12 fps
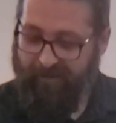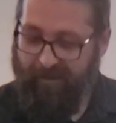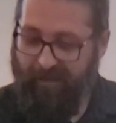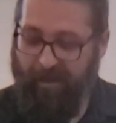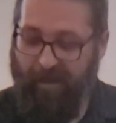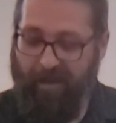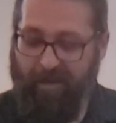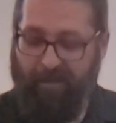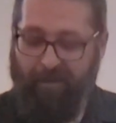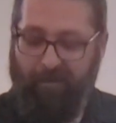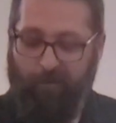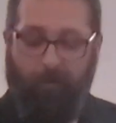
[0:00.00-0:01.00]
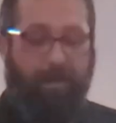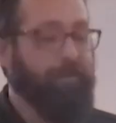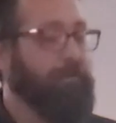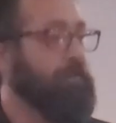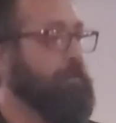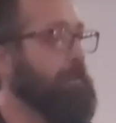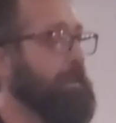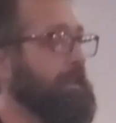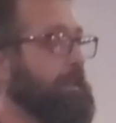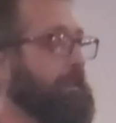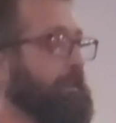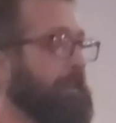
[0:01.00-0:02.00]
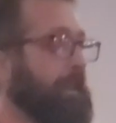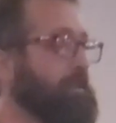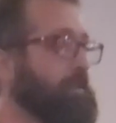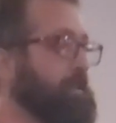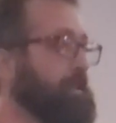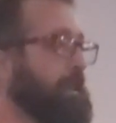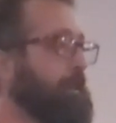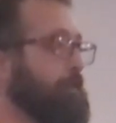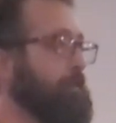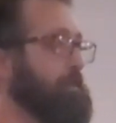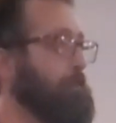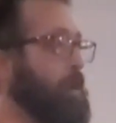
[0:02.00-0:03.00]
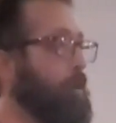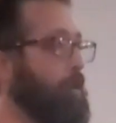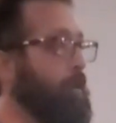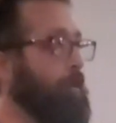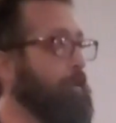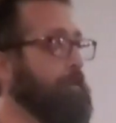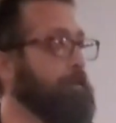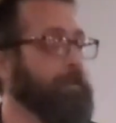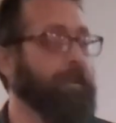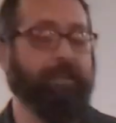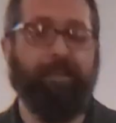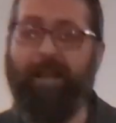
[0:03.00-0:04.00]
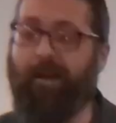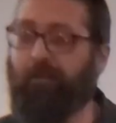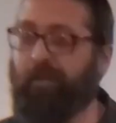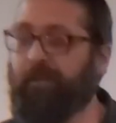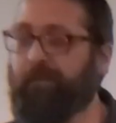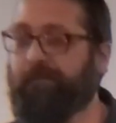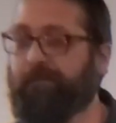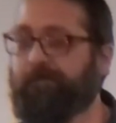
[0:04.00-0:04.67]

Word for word: And I went to the Legislators Ball and Gala